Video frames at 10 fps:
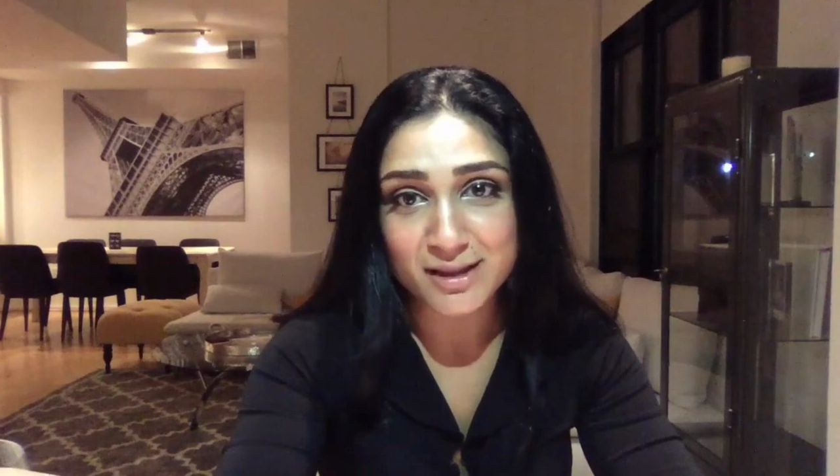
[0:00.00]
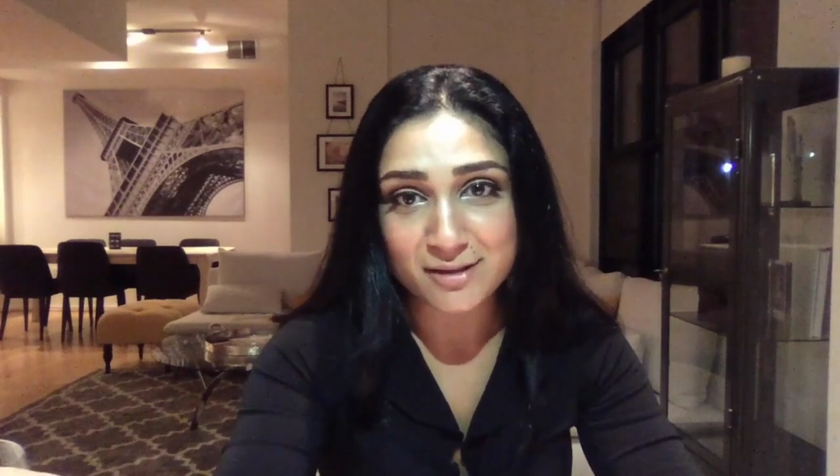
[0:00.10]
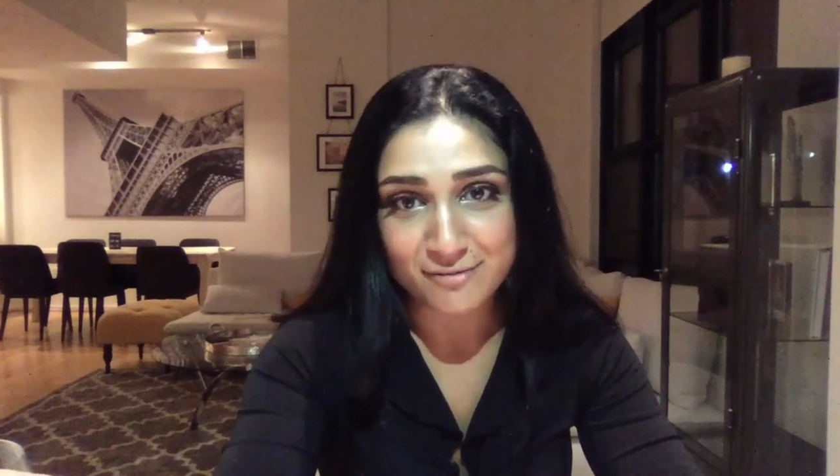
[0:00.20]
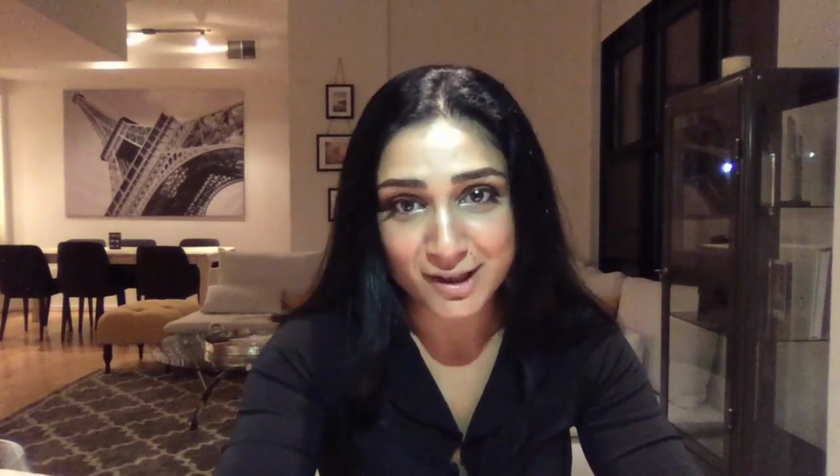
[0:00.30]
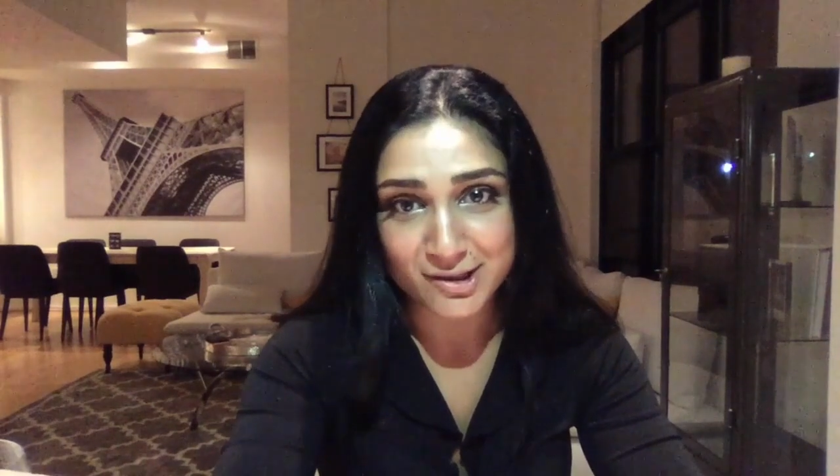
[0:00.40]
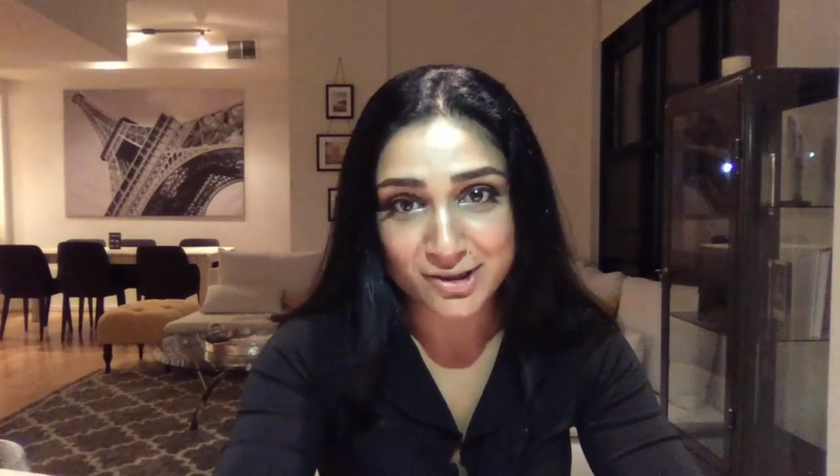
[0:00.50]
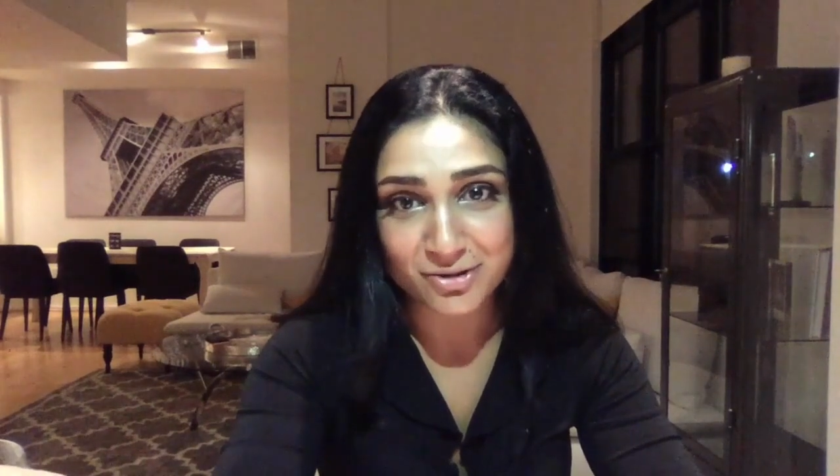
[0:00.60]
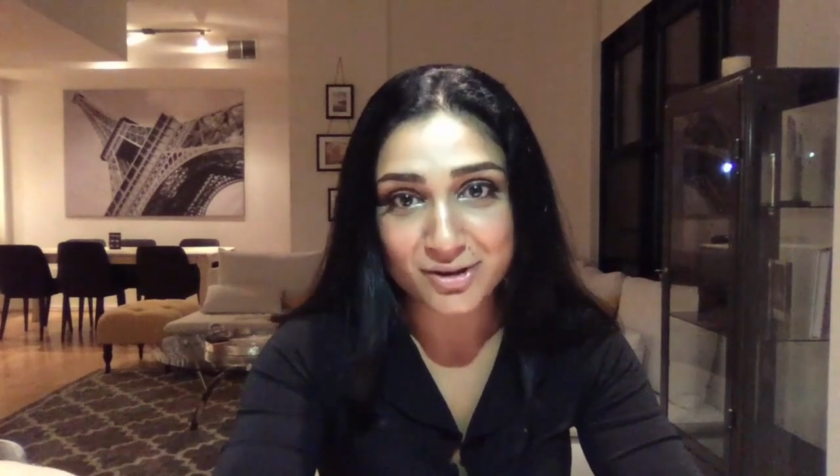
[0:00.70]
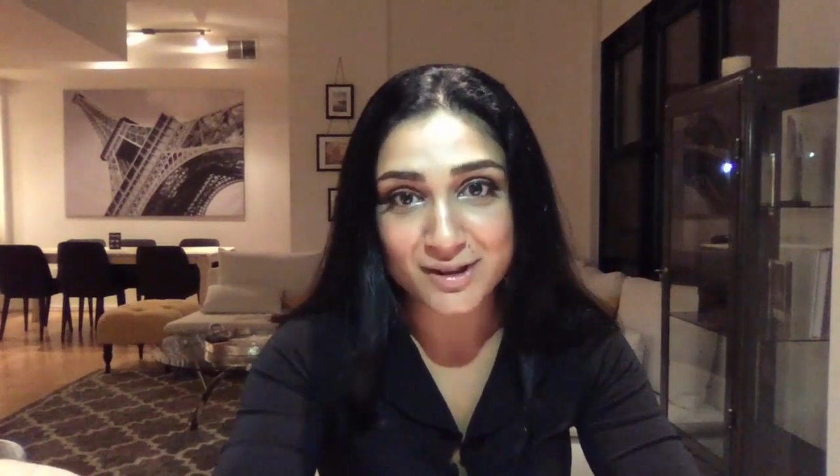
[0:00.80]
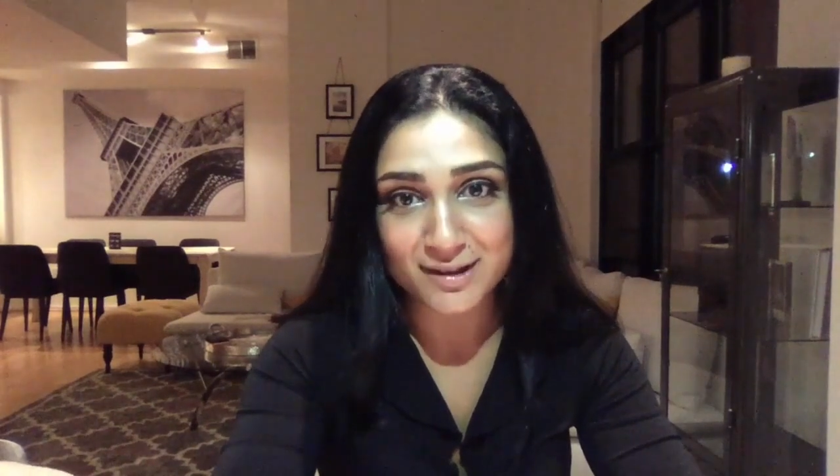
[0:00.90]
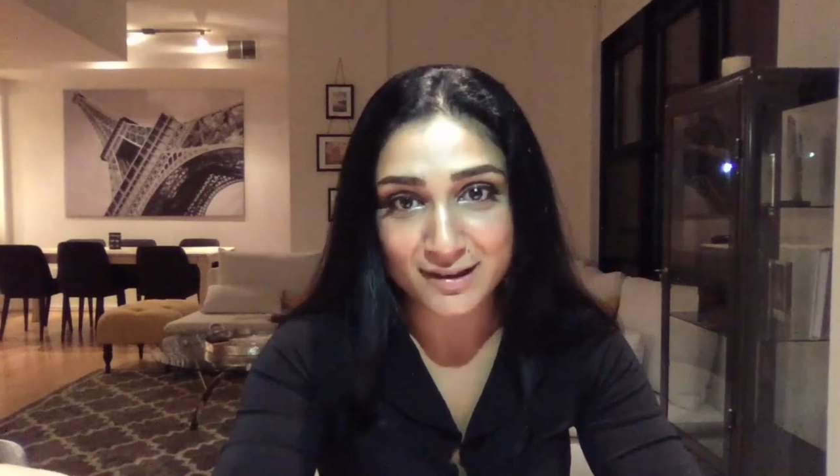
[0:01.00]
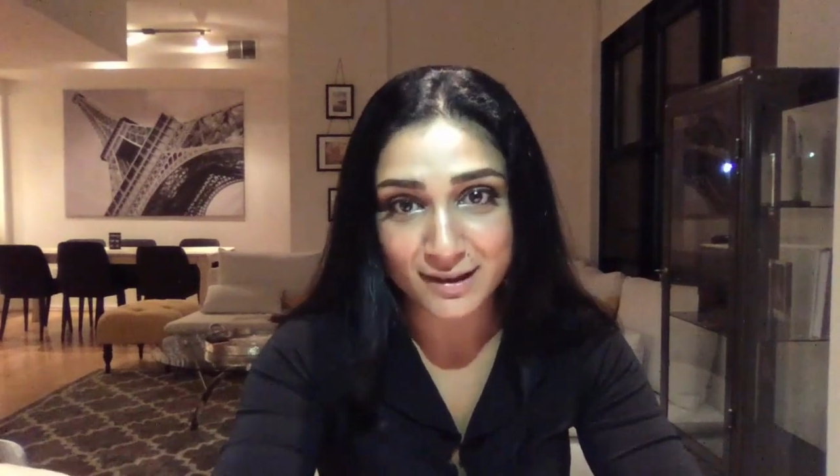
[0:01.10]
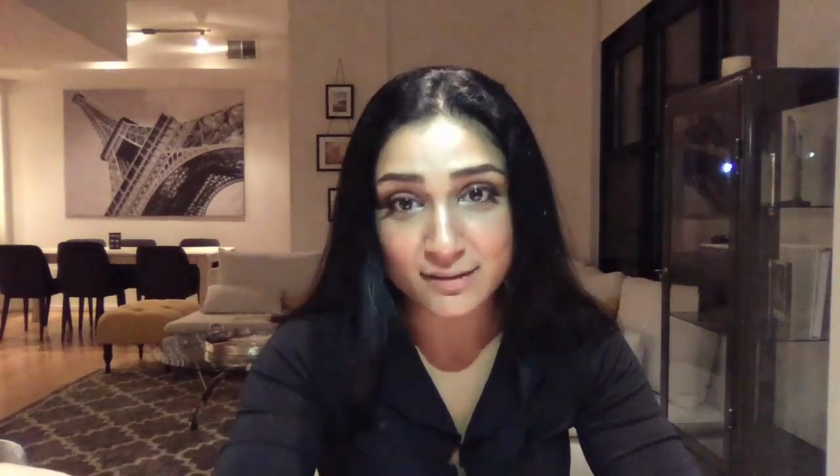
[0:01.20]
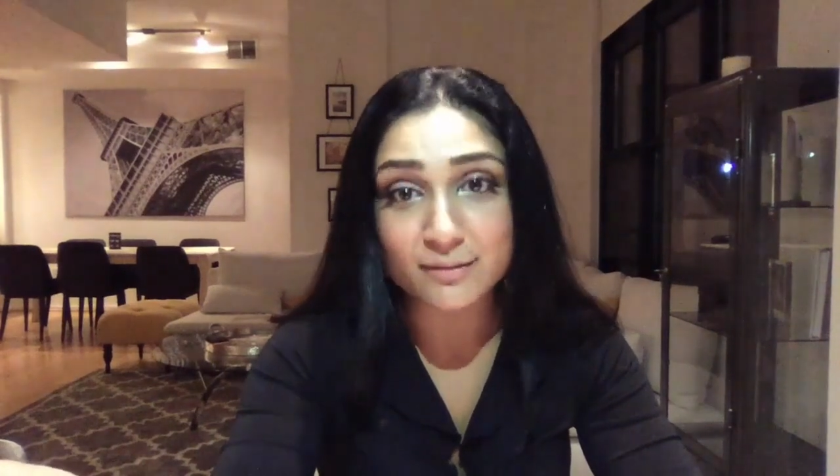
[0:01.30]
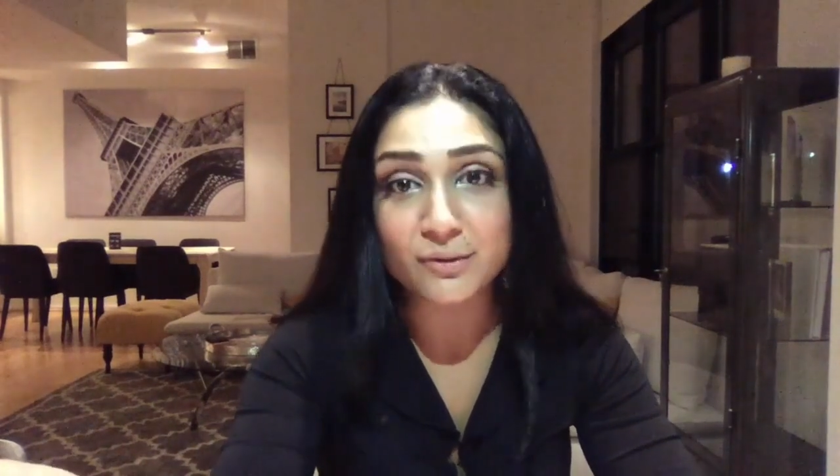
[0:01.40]
infection or a
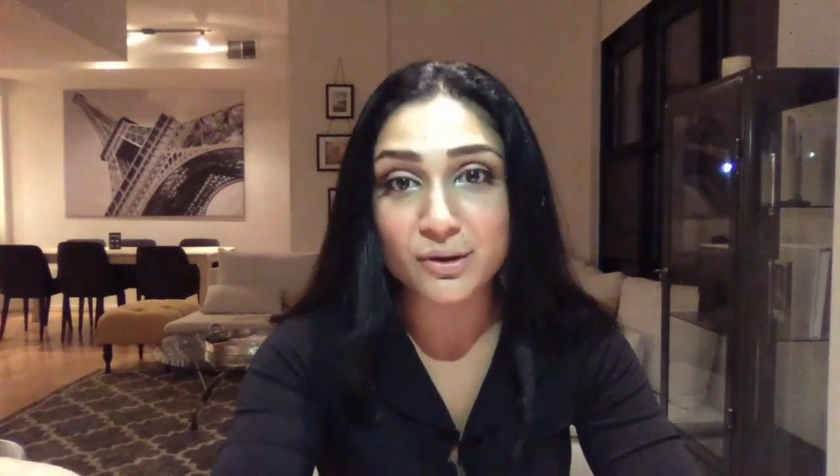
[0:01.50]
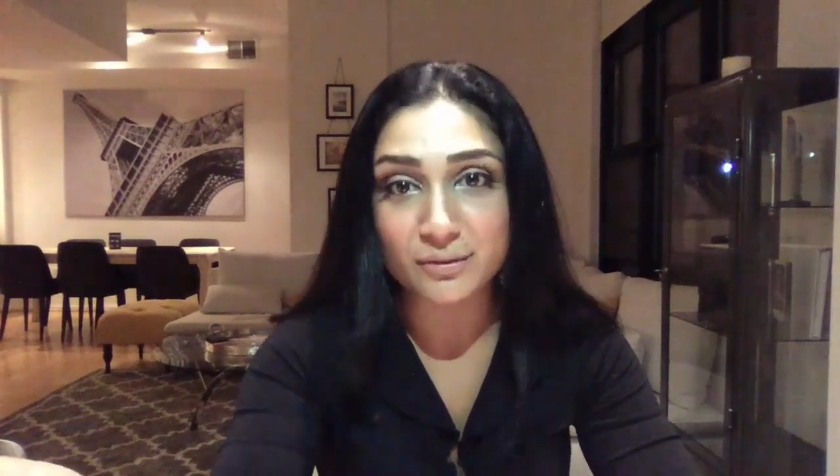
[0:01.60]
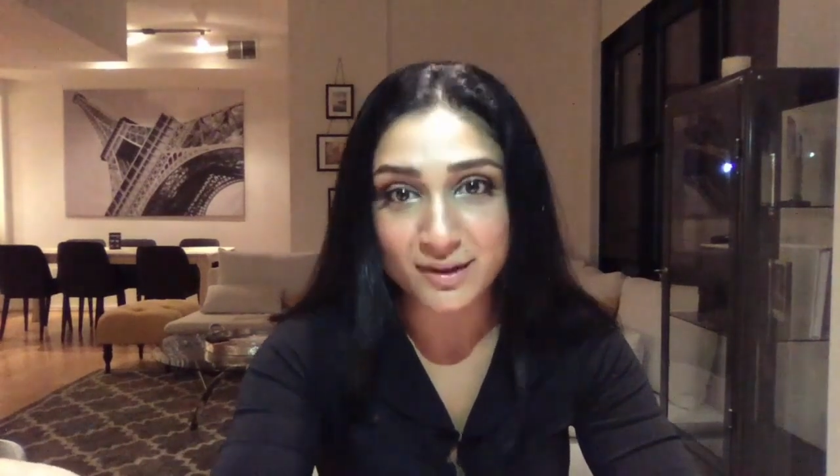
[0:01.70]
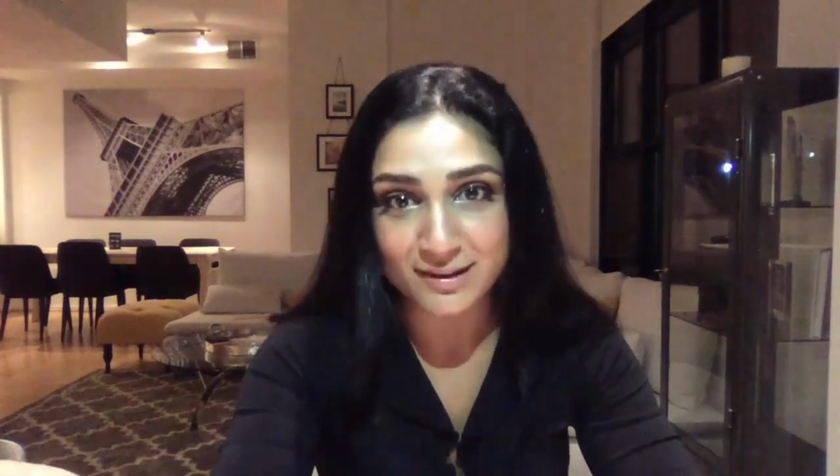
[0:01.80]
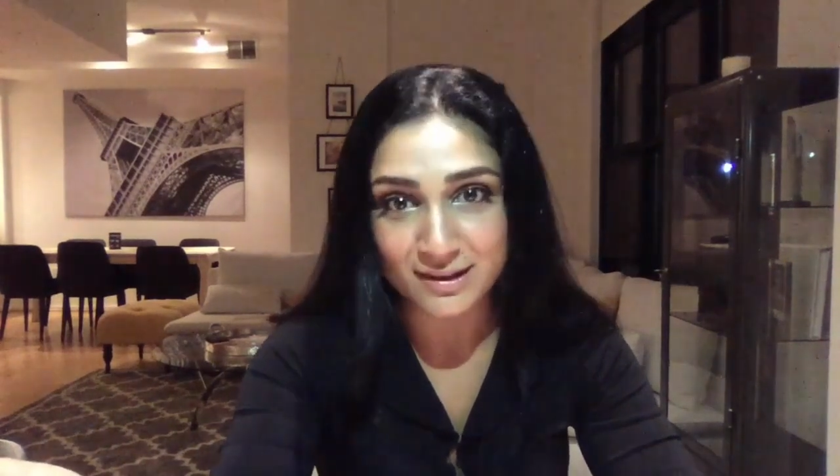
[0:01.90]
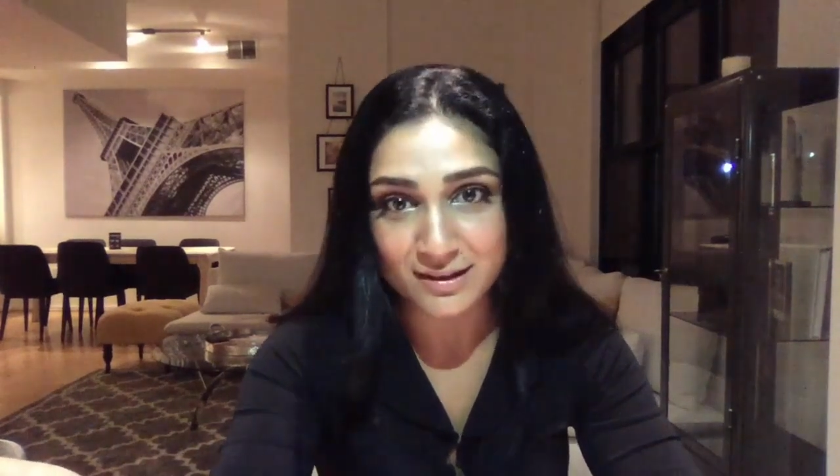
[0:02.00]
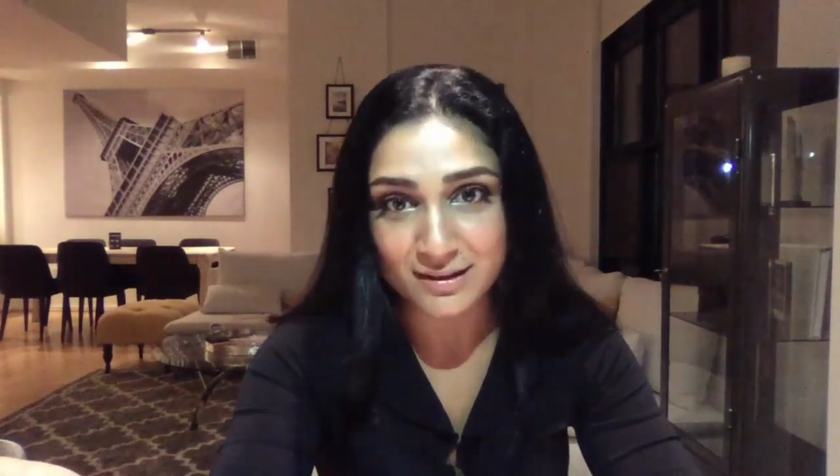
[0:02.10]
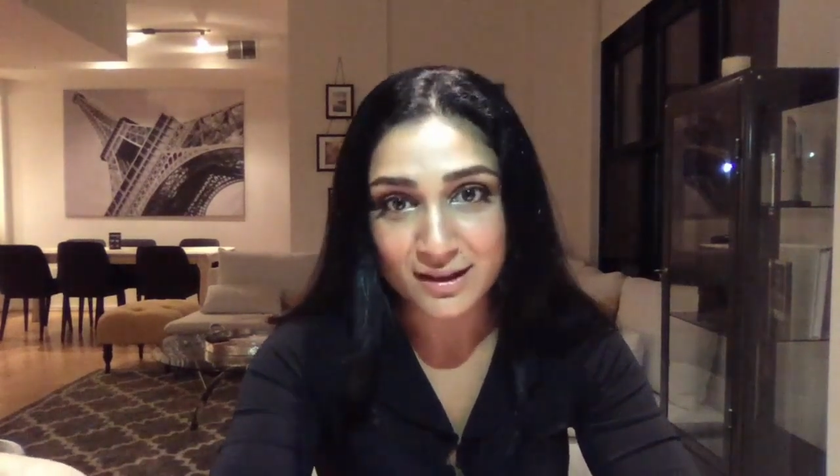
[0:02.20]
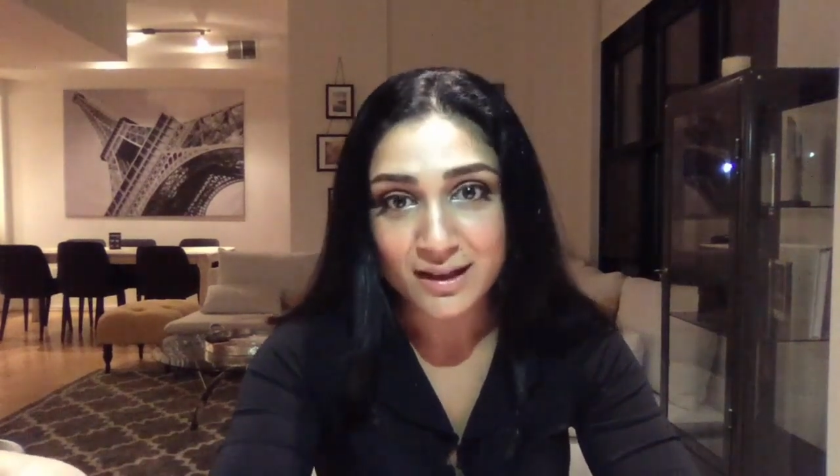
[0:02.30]
disease for a reason.